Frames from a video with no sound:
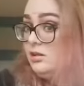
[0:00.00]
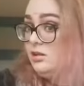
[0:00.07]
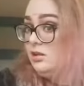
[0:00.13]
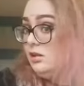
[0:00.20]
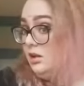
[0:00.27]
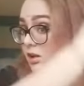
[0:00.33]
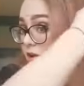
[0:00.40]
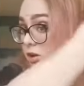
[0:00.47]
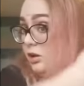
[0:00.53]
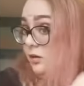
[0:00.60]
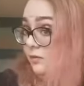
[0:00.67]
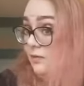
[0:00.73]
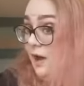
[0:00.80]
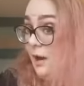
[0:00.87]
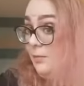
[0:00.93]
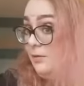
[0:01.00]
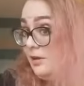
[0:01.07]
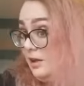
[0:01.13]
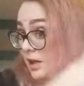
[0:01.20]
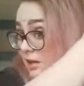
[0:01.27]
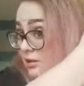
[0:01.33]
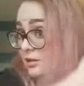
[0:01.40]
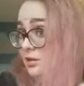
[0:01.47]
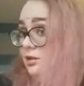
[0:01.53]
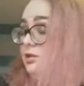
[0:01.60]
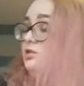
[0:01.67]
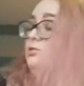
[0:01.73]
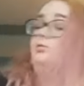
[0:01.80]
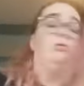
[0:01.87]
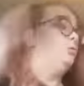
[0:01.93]
it'll look fab in the end.
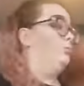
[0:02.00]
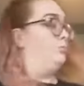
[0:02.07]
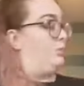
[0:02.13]
So